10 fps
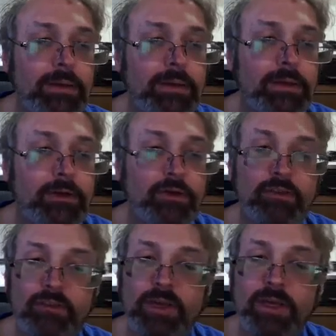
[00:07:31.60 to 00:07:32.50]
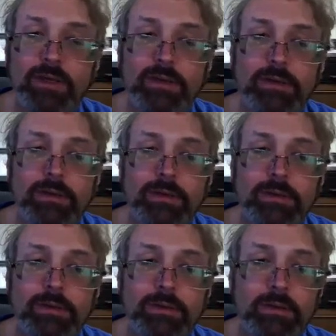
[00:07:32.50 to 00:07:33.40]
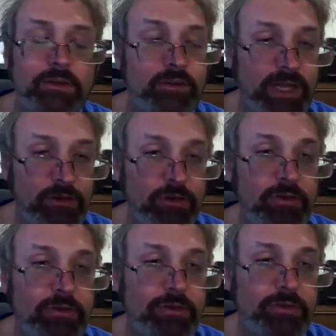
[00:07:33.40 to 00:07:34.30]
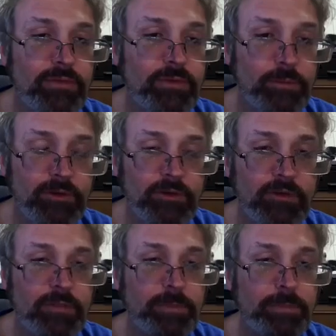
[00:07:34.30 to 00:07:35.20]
And you can see it detaches from the system,